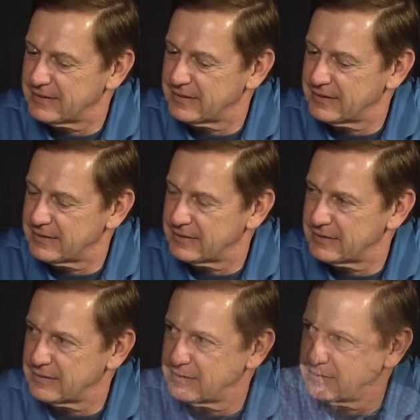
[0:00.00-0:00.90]
okay, we
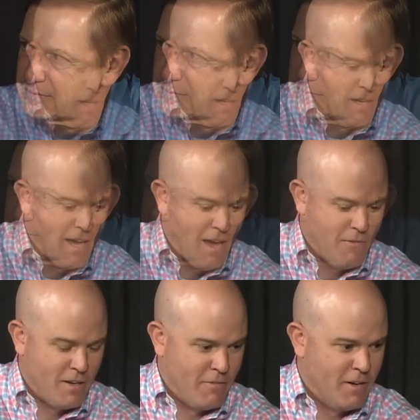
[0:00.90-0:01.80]
know we need to
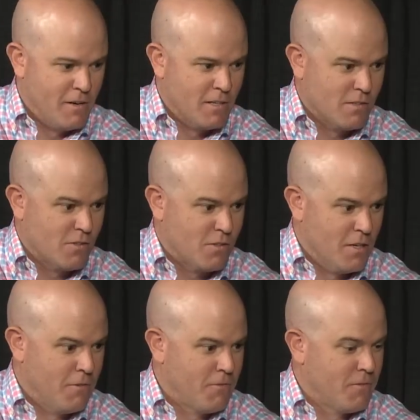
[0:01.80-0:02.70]
have a very
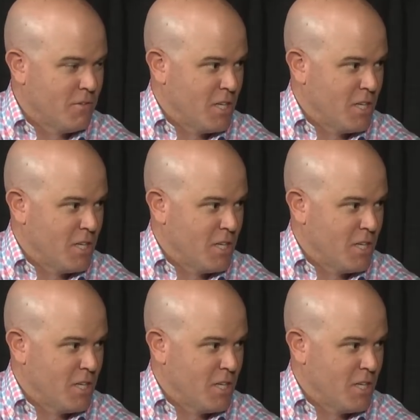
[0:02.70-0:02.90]
stiff